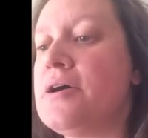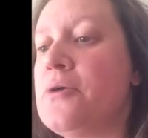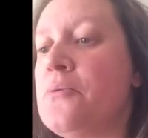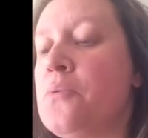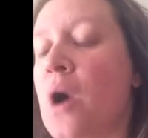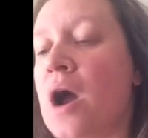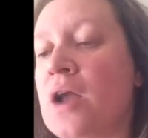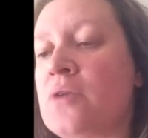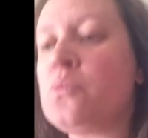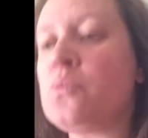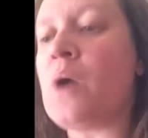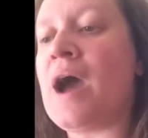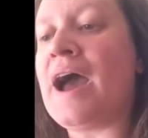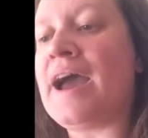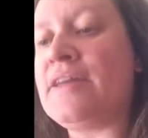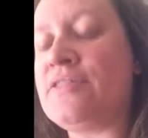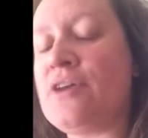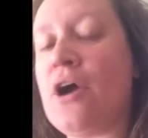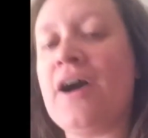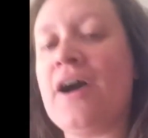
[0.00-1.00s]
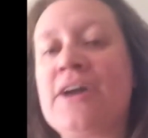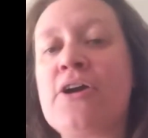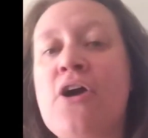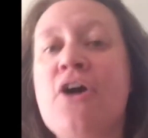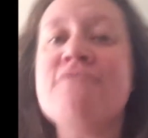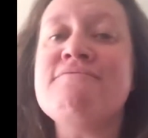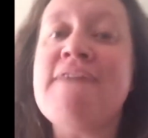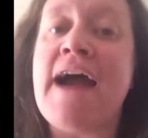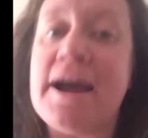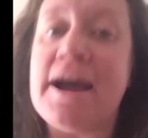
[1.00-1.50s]
One way that I
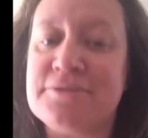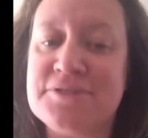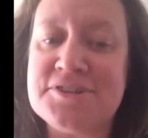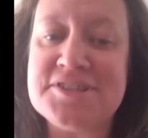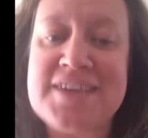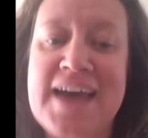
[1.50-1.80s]
got around